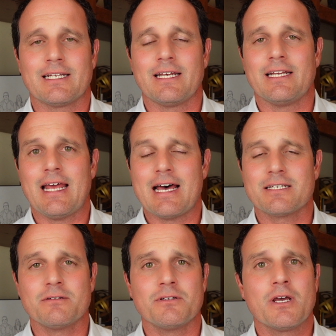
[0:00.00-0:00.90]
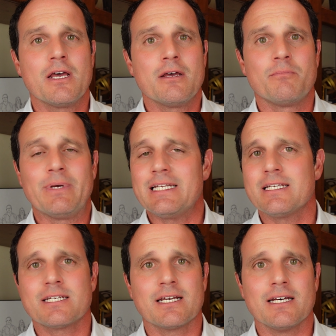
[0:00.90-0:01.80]
It hasn't been
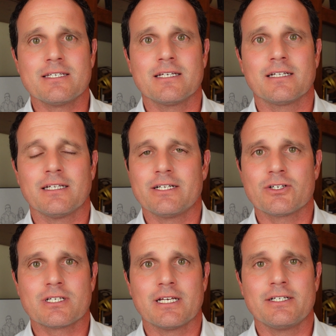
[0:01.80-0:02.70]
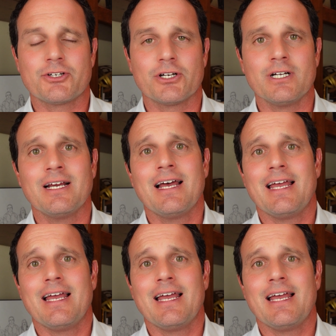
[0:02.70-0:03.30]
discussed in the legislature.